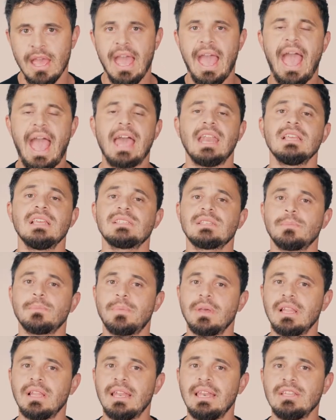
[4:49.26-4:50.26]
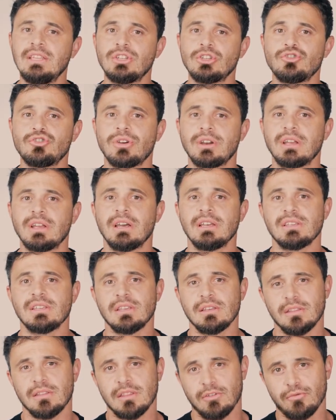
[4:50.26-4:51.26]
and its ability to trigger
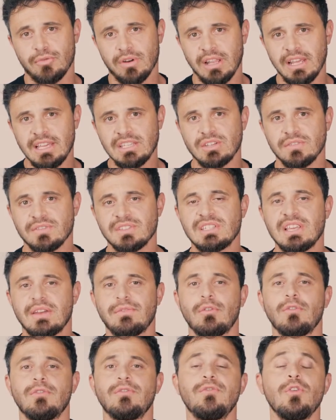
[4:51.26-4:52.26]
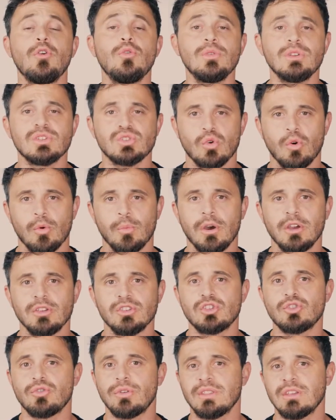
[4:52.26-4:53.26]
the release of several fullness
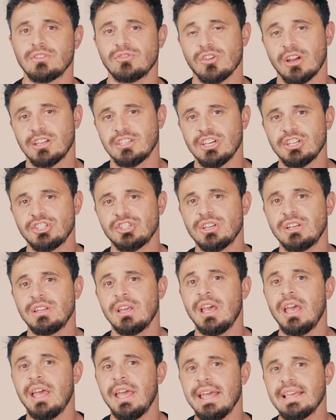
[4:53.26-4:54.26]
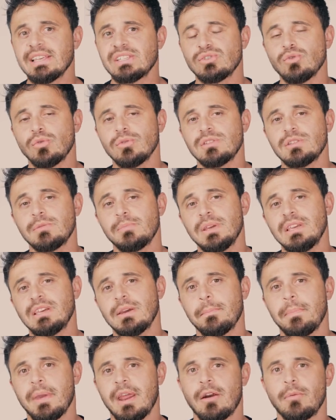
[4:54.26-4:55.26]
hormones during the digestion is thought to be
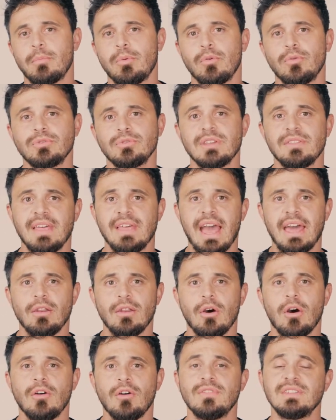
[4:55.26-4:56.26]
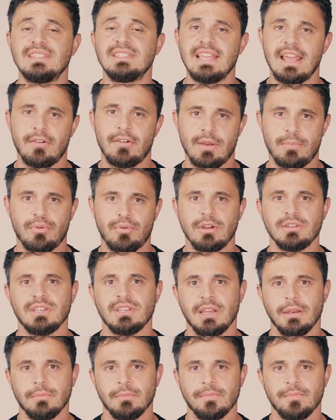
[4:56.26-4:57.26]
comparable to that of a dairy
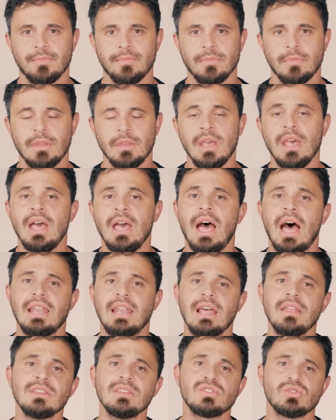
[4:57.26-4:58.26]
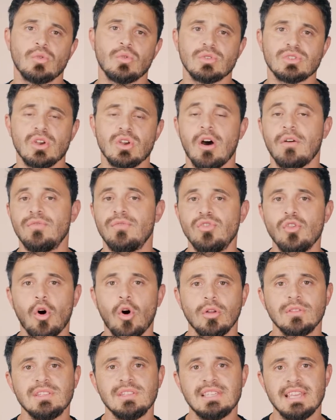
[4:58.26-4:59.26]
protein. Another source of
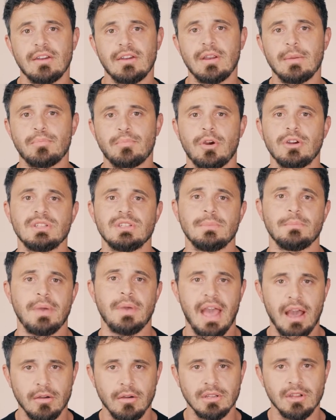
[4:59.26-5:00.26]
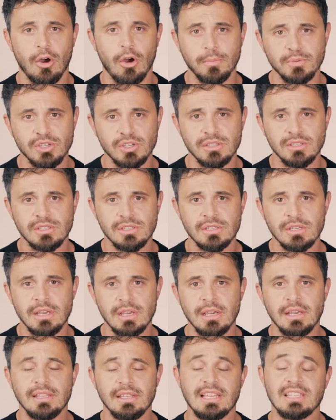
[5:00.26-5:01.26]
non-dairy protein powder options
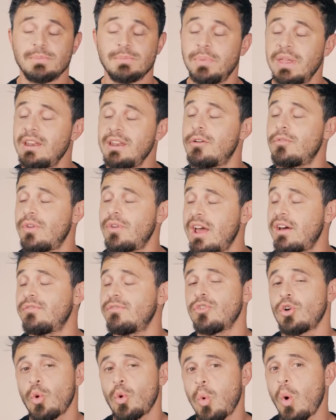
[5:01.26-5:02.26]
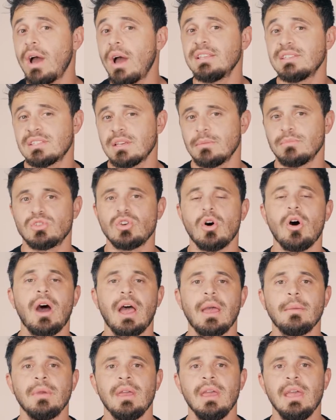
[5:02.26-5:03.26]
that's been around for quite some
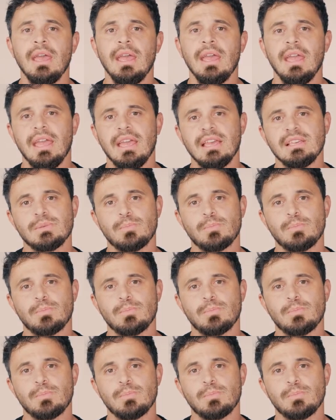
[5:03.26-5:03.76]
time is